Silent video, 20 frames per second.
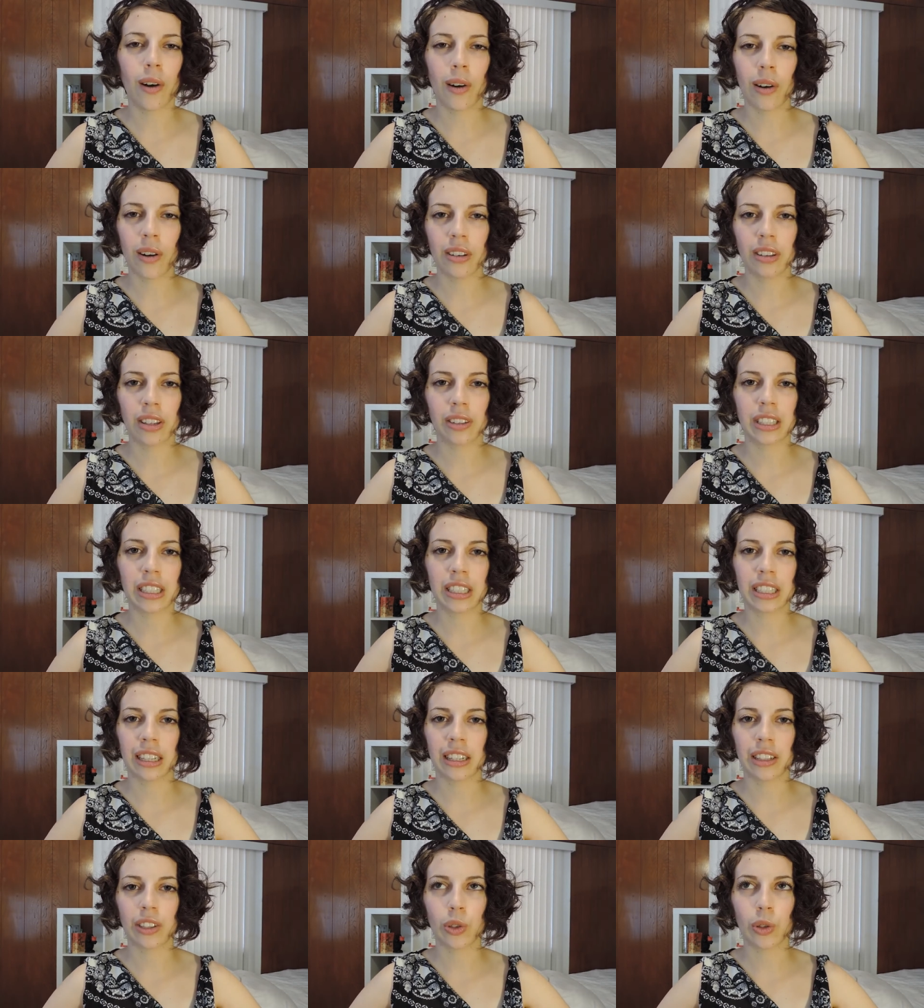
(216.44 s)
all of the
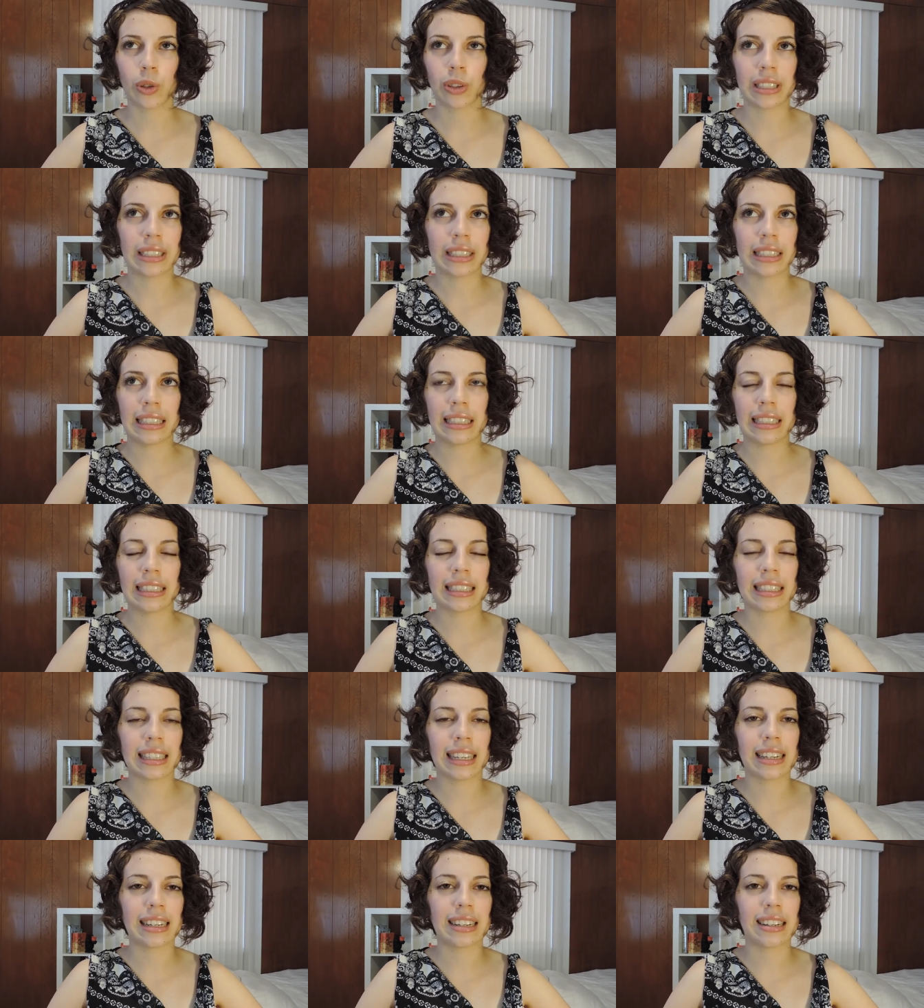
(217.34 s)
sexual
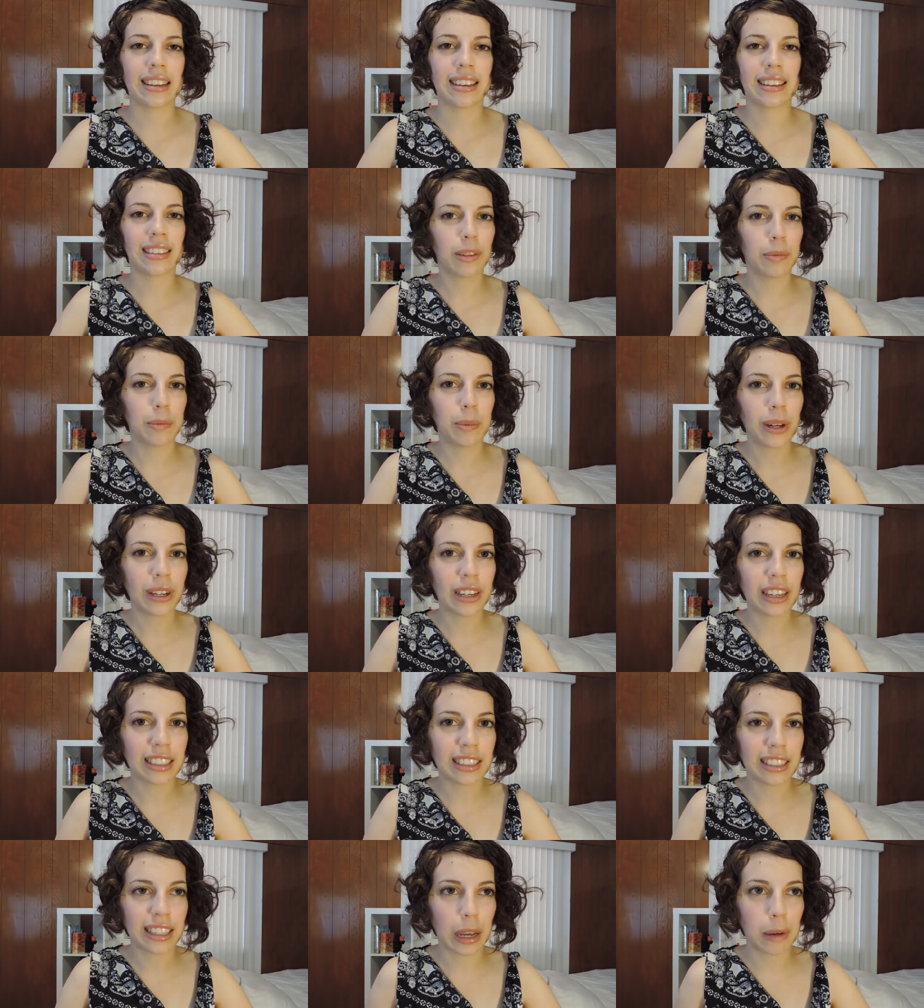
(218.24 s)
scenes, and in the
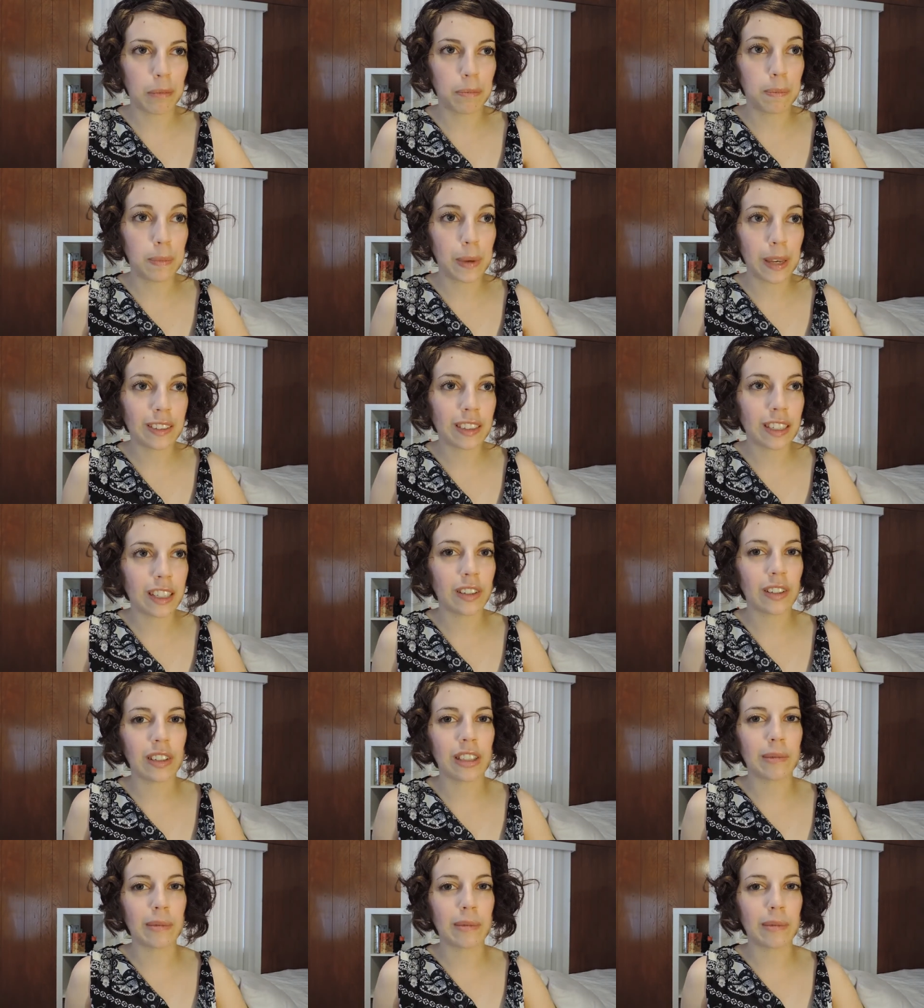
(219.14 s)
book, it's like a big deal.